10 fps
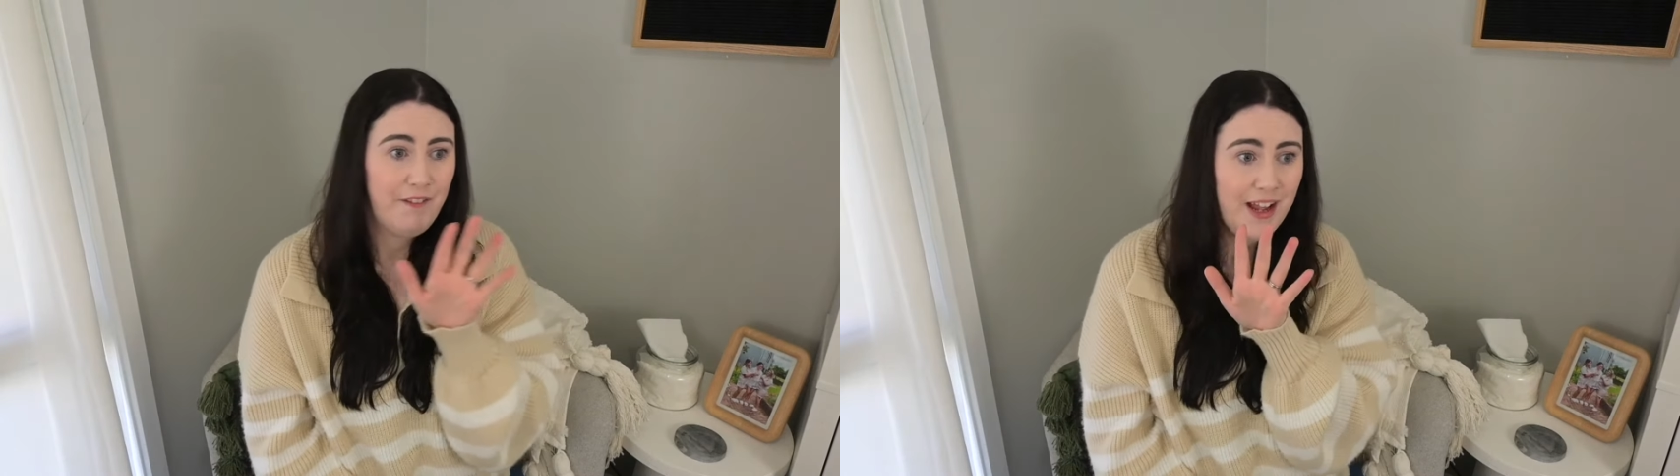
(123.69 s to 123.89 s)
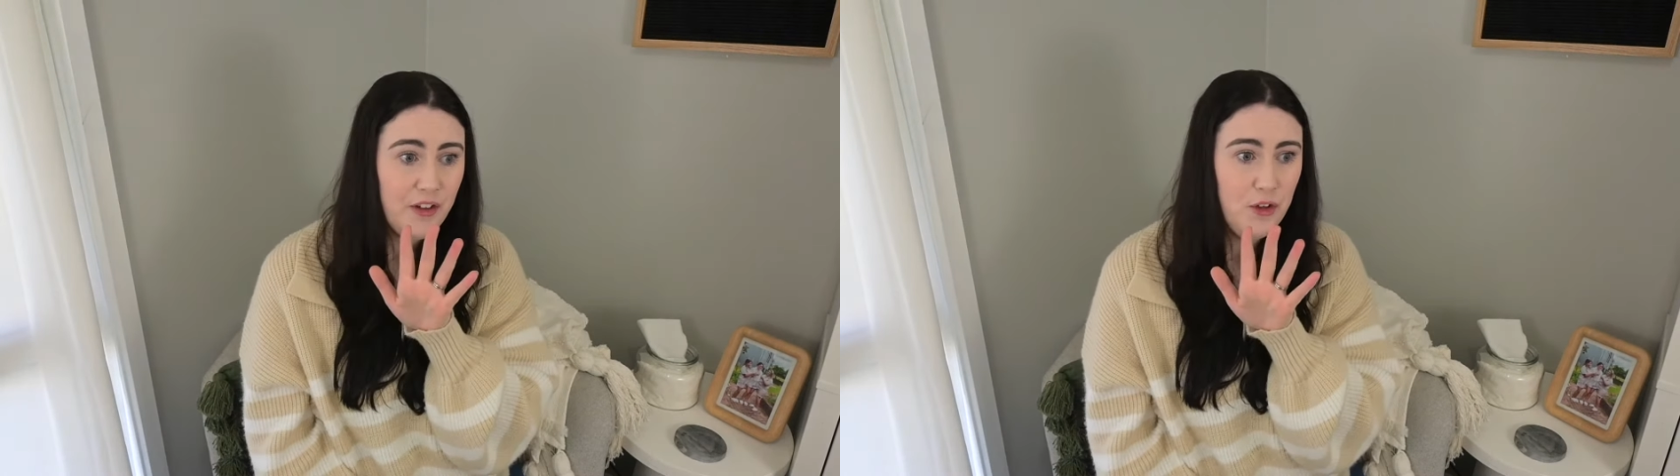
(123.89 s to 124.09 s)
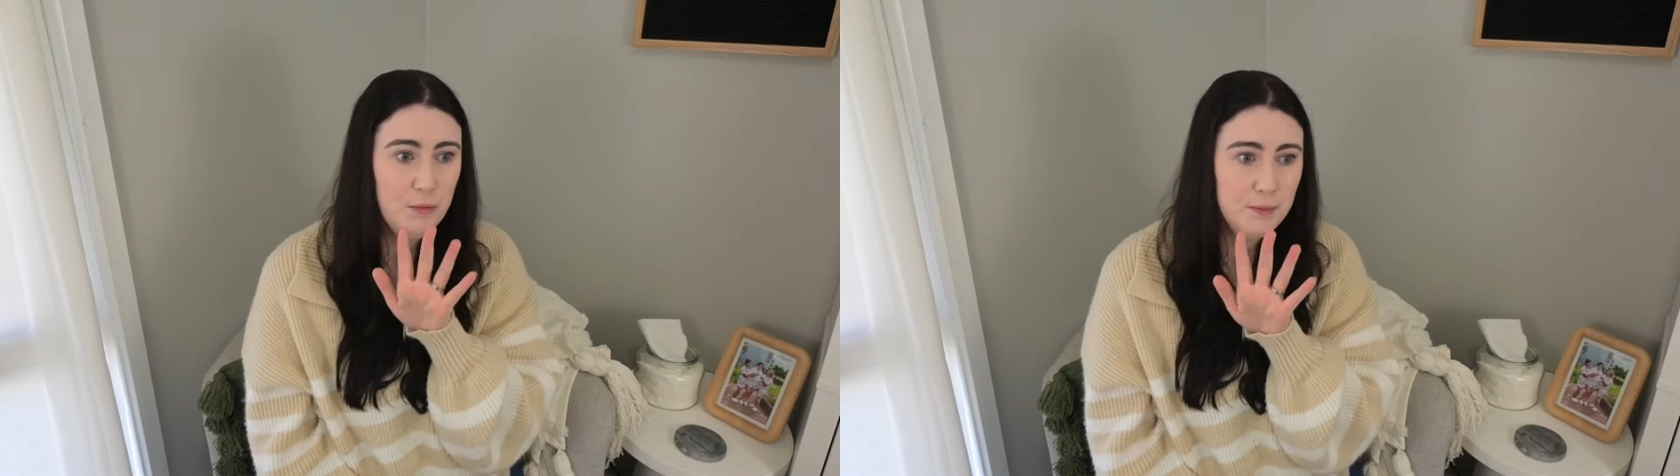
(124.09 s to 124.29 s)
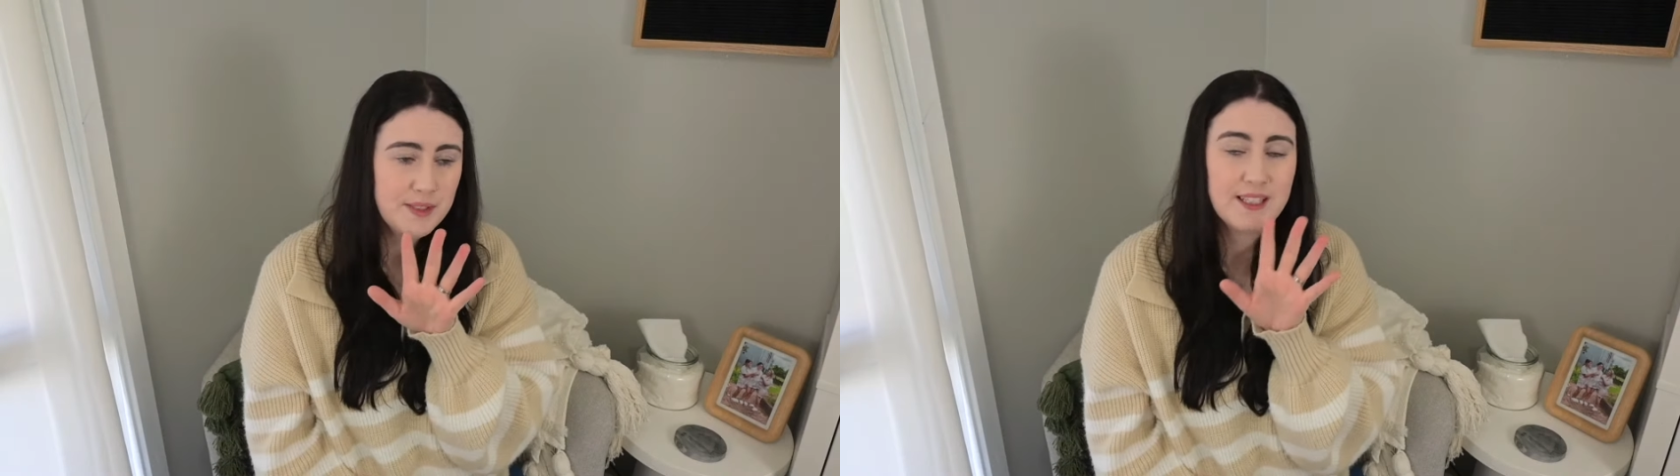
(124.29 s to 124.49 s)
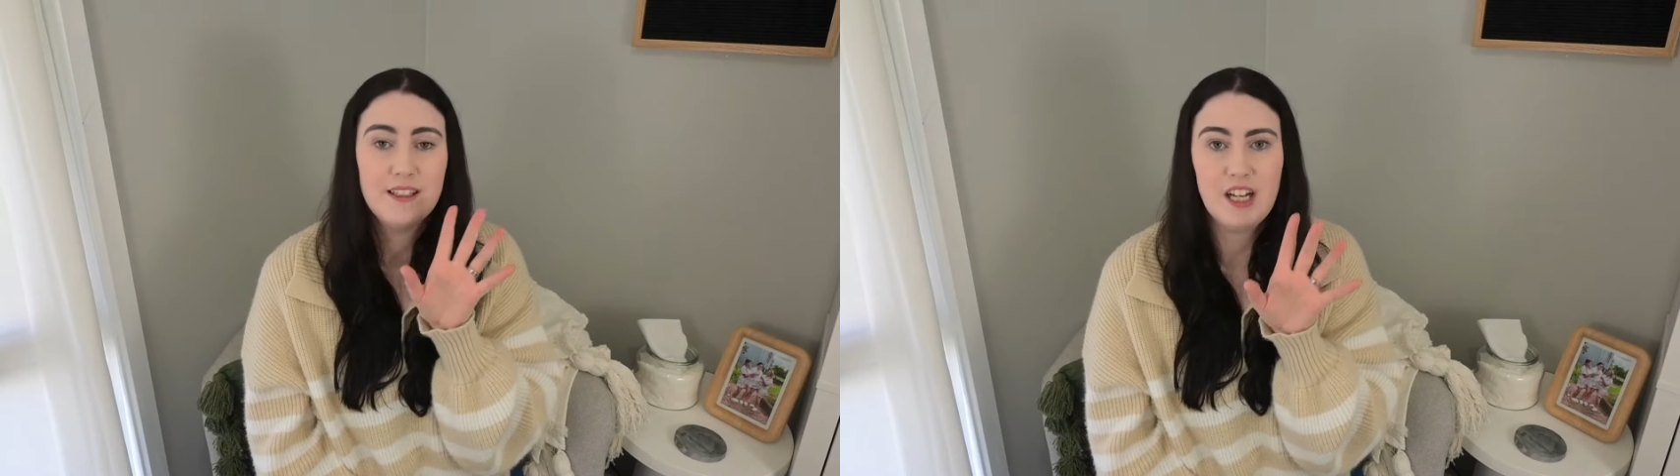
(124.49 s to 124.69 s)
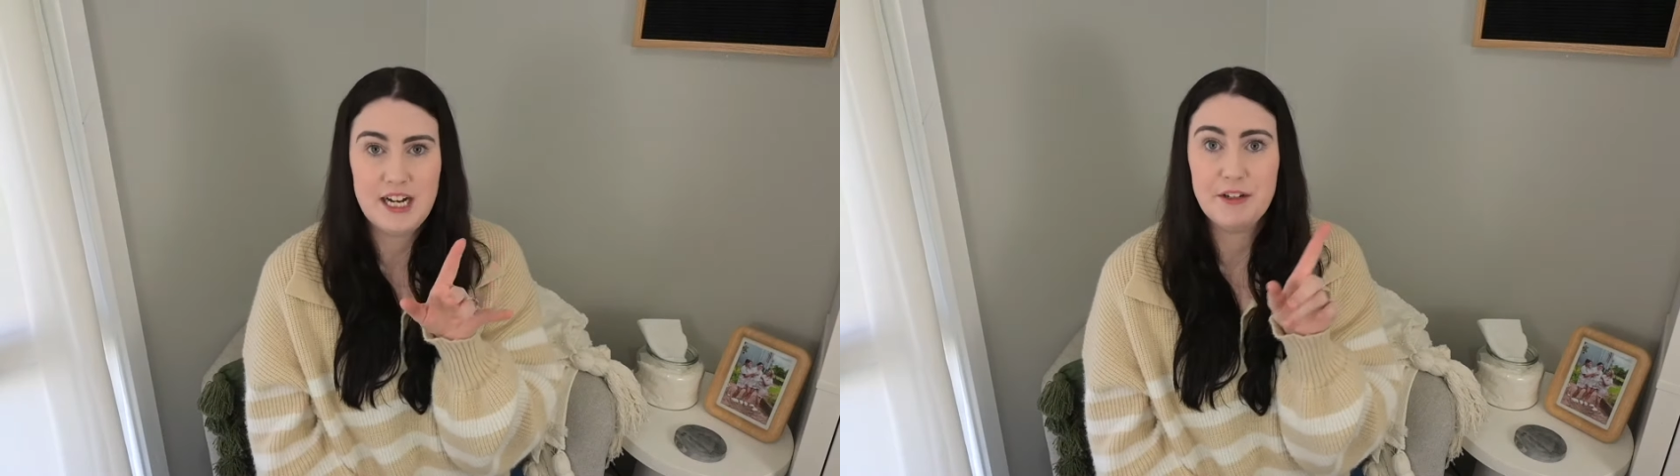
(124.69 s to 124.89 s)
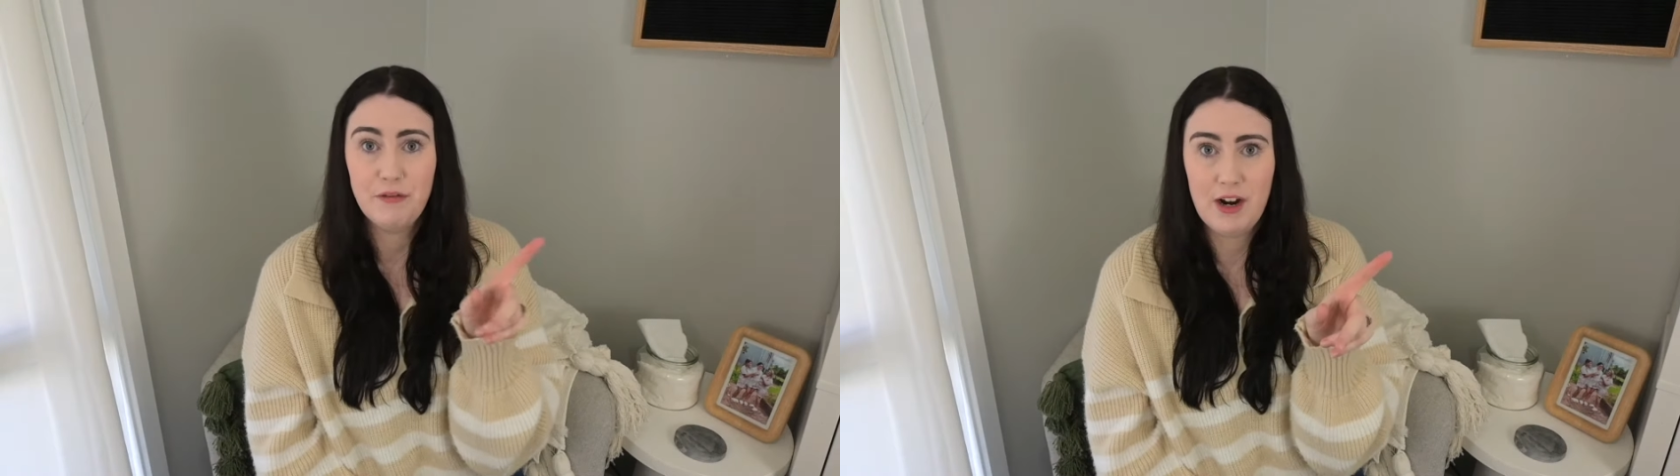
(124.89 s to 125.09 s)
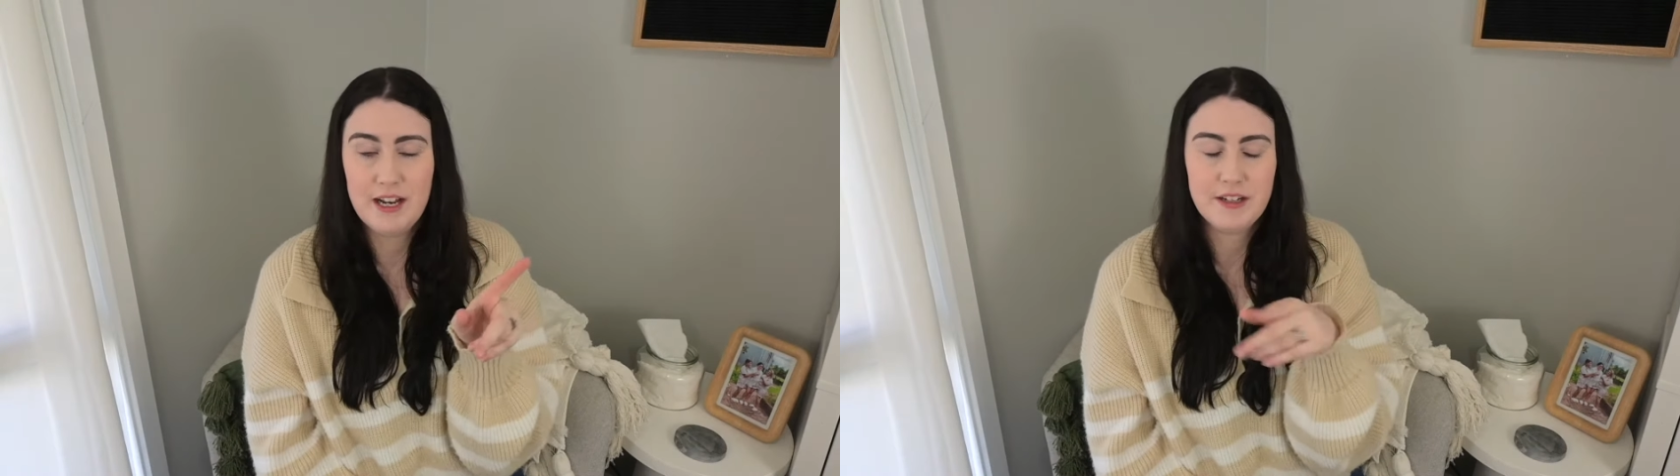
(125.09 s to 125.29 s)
vacuums kind of rant,